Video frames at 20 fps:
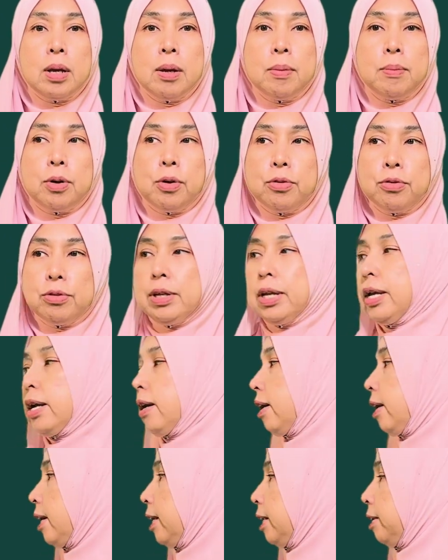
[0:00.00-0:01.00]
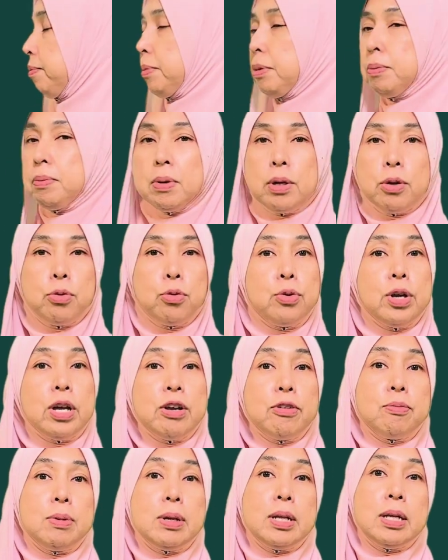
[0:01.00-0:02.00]
because they are the people who
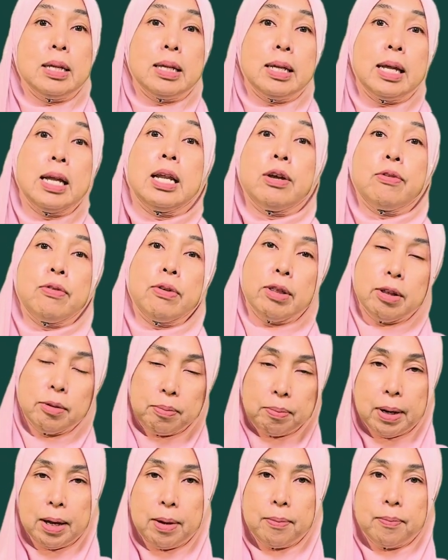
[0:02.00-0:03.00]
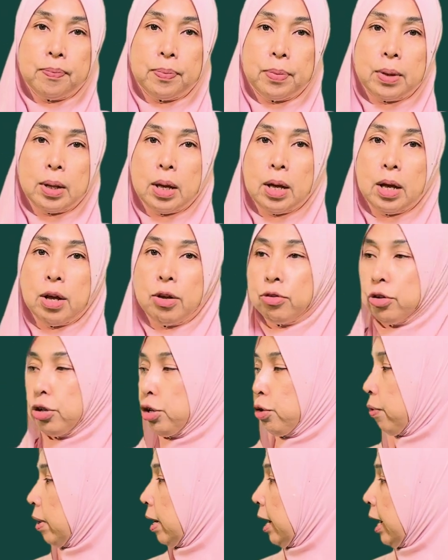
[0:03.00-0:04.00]
have been dealing with the pipe. So
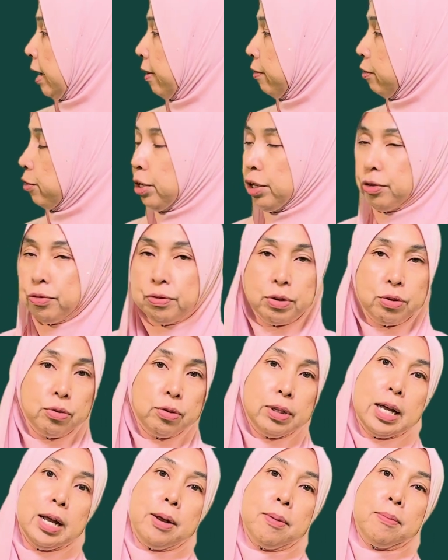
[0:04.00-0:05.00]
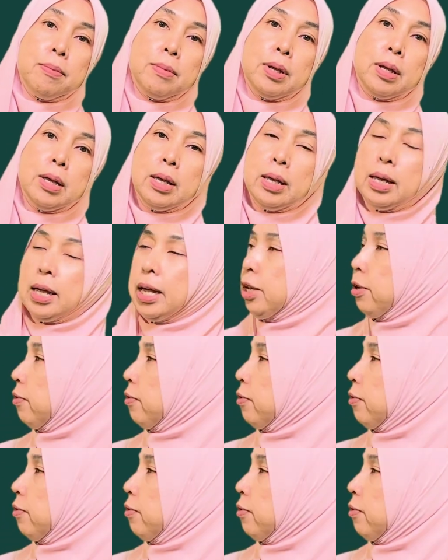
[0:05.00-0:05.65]
you will have to refer to them and